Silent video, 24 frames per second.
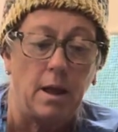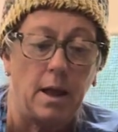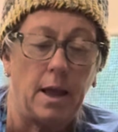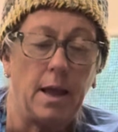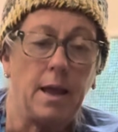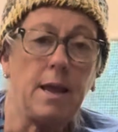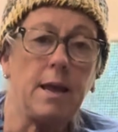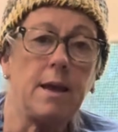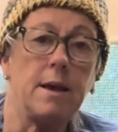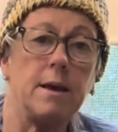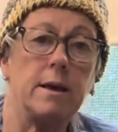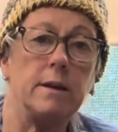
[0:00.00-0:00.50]

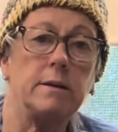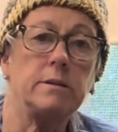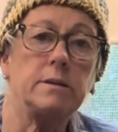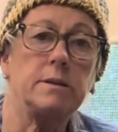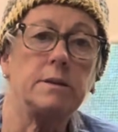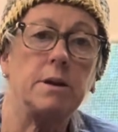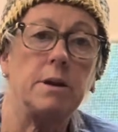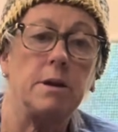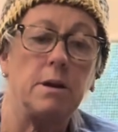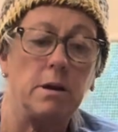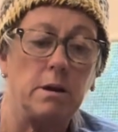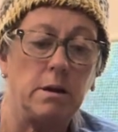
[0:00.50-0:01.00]
And
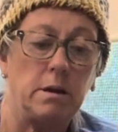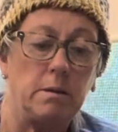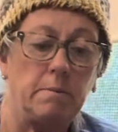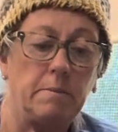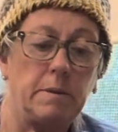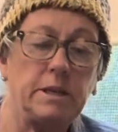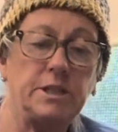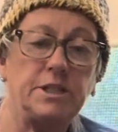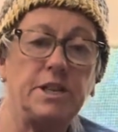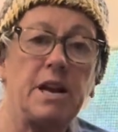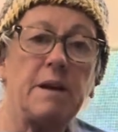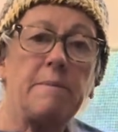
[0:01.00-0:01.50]

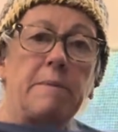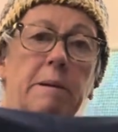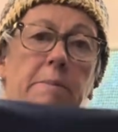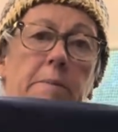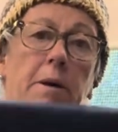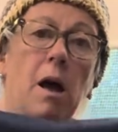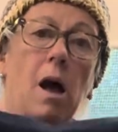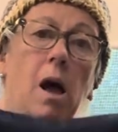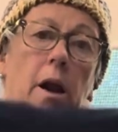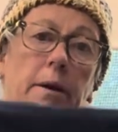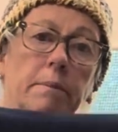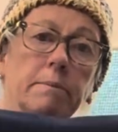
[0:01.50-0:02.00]
my jammy
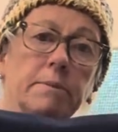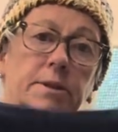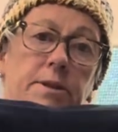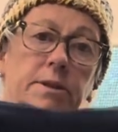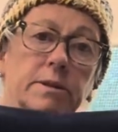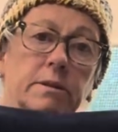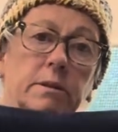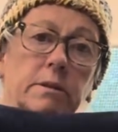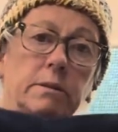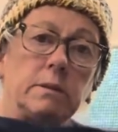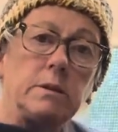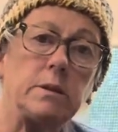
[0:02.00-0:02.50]

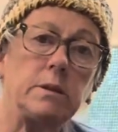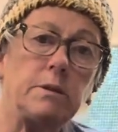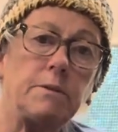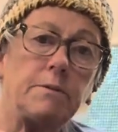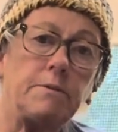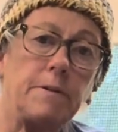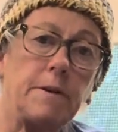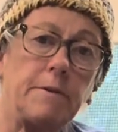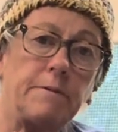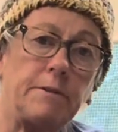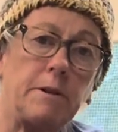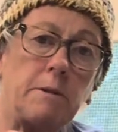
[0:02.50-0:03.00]
bottoms,
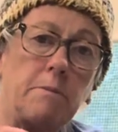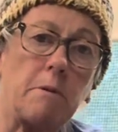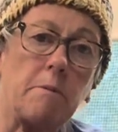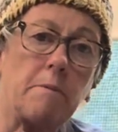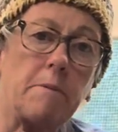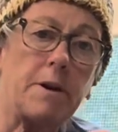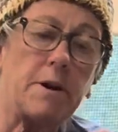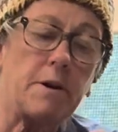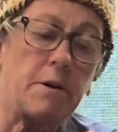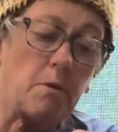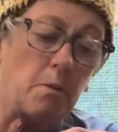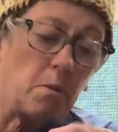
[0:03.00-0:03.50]
250
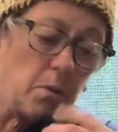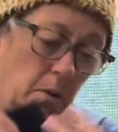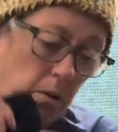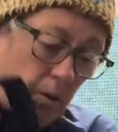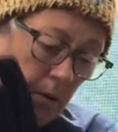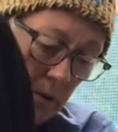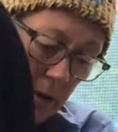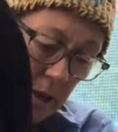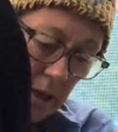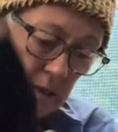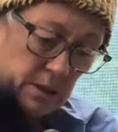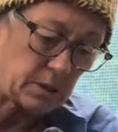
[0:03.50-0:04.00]
merino
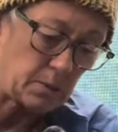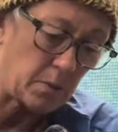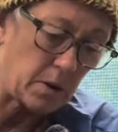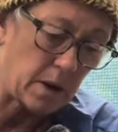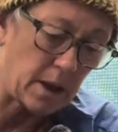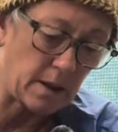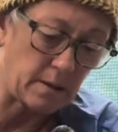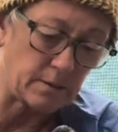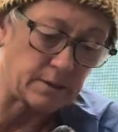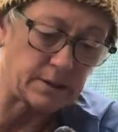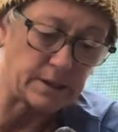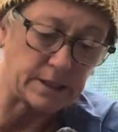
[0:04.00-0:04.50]
wool as
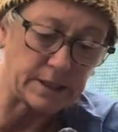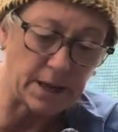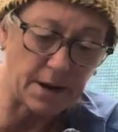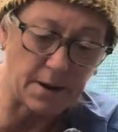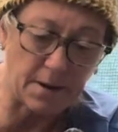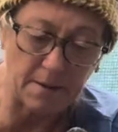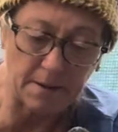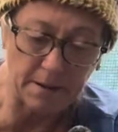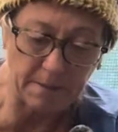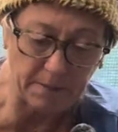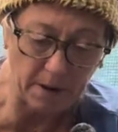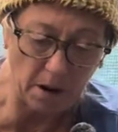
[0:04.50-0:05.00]
well.
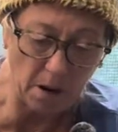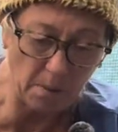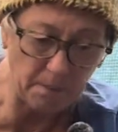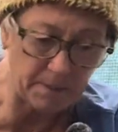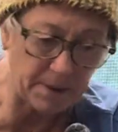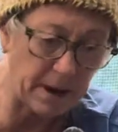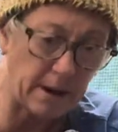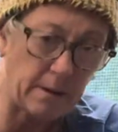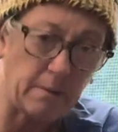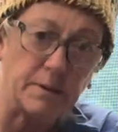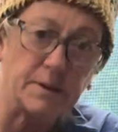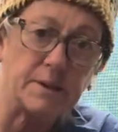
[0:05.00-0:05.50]
So I'm
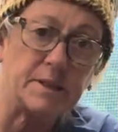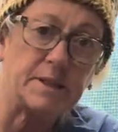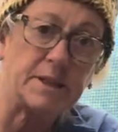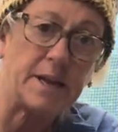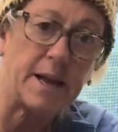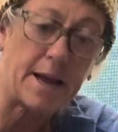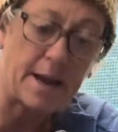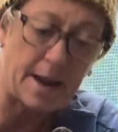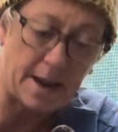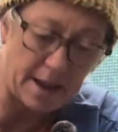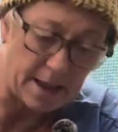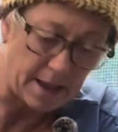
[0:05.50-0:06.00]
hoping I will
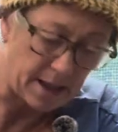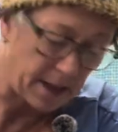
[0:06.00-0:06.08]
stay